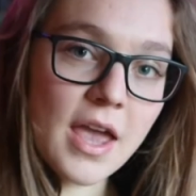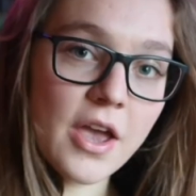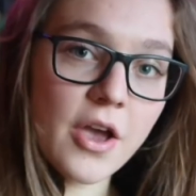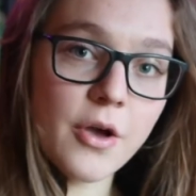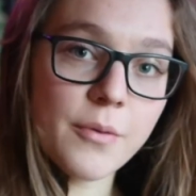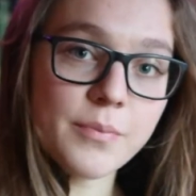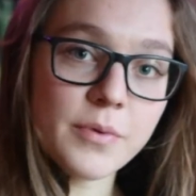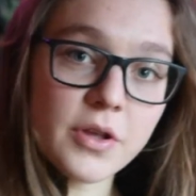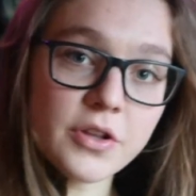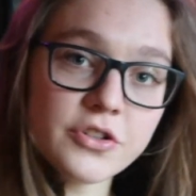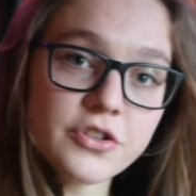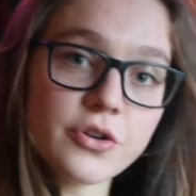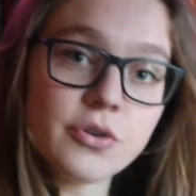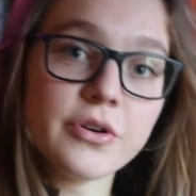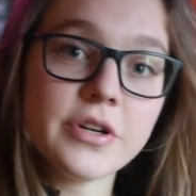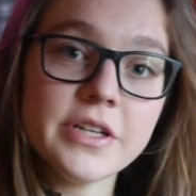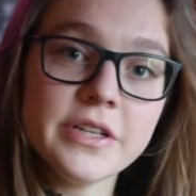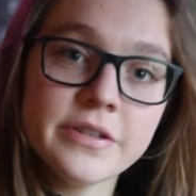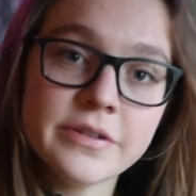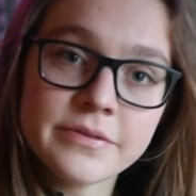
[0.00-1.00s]
I hope you
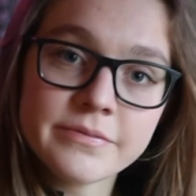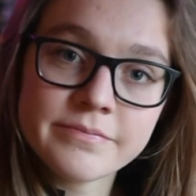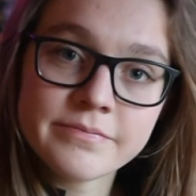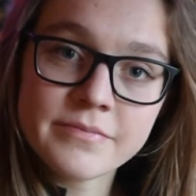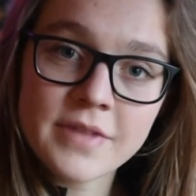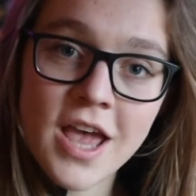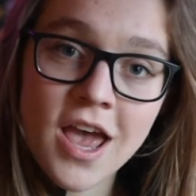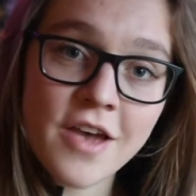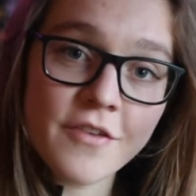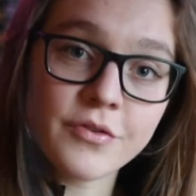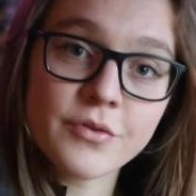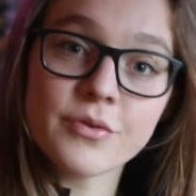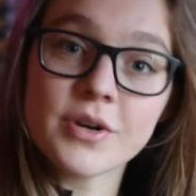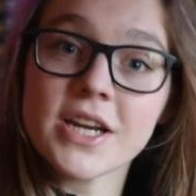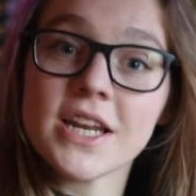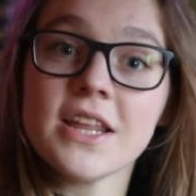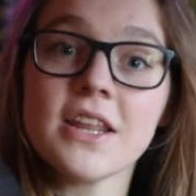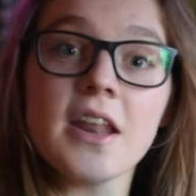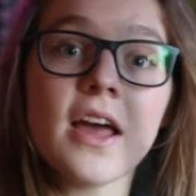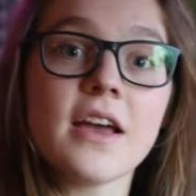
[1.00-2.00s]
enjoyed. Have a
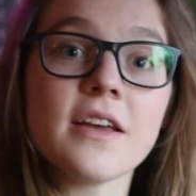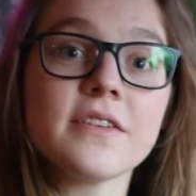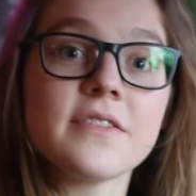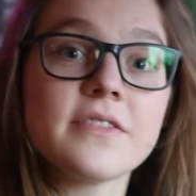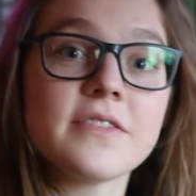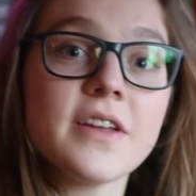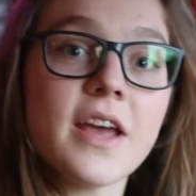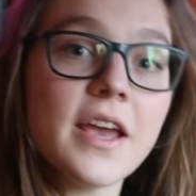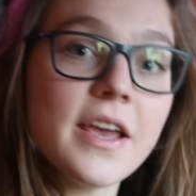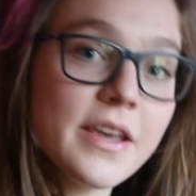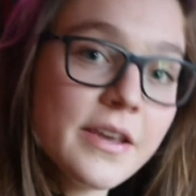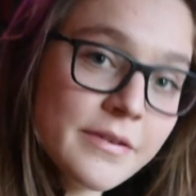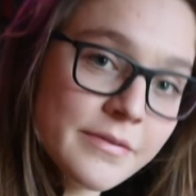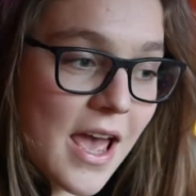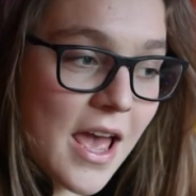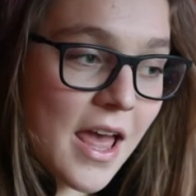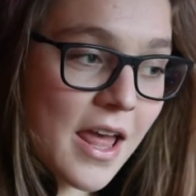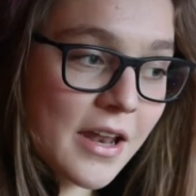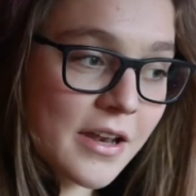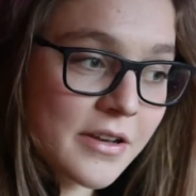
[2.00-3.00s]
really nice day,
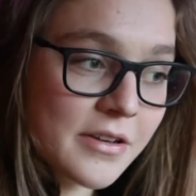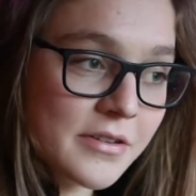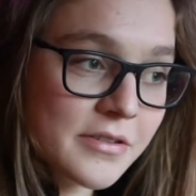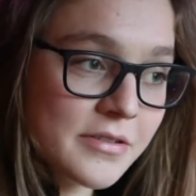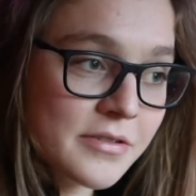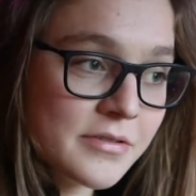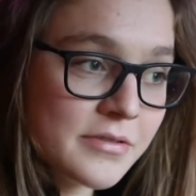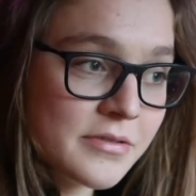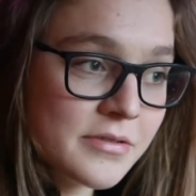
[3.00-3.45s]
and